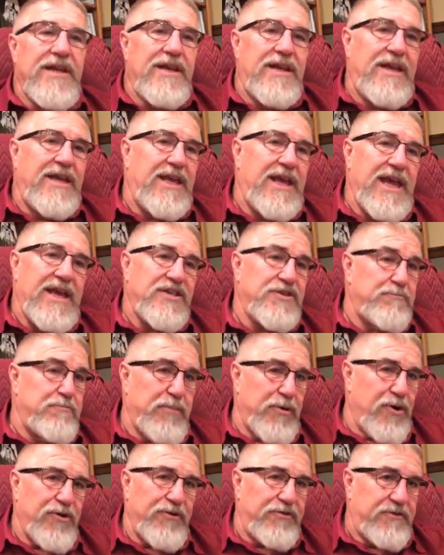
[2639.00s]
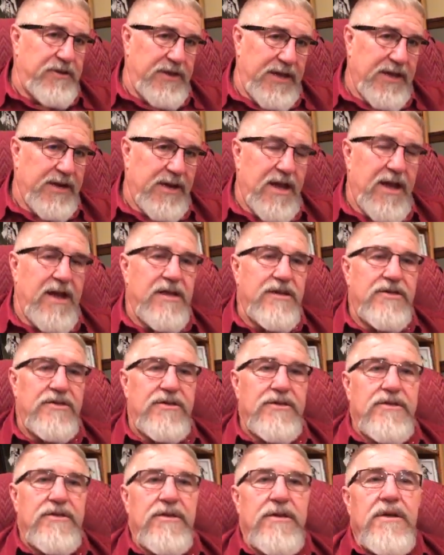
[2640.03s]
that He has birthed in
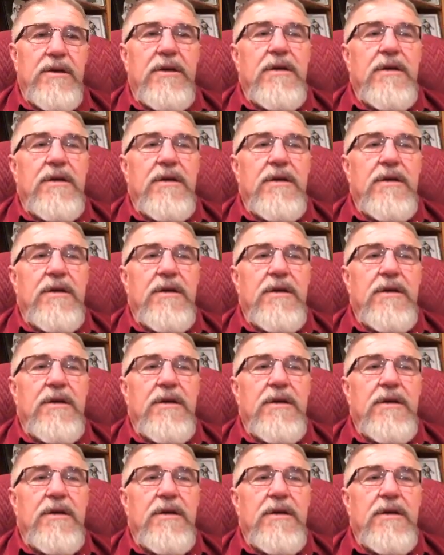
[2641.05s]
us,